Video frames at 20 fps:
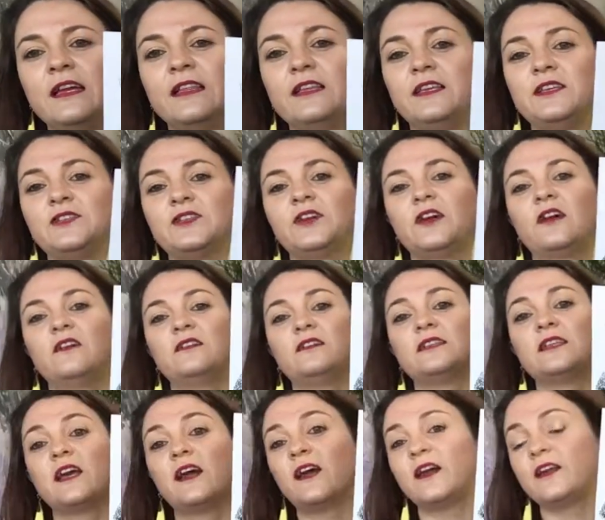These are all
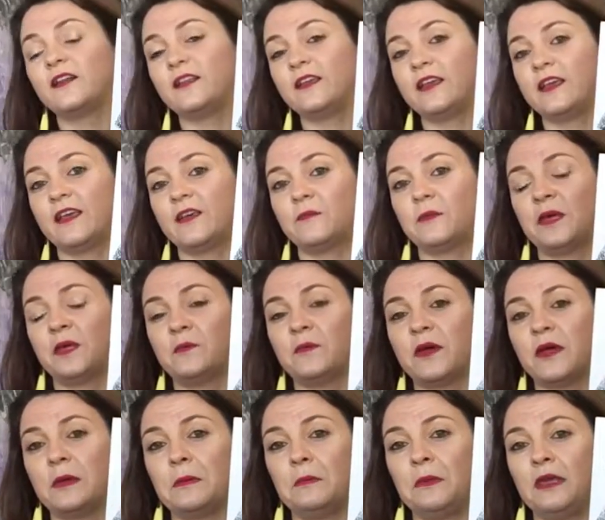entirely handmade
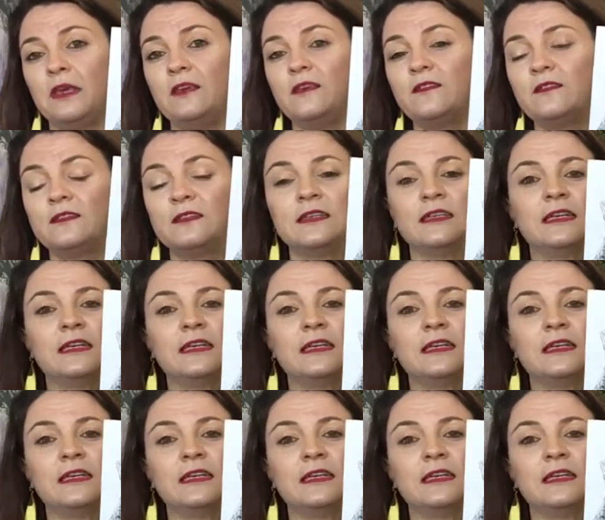by me,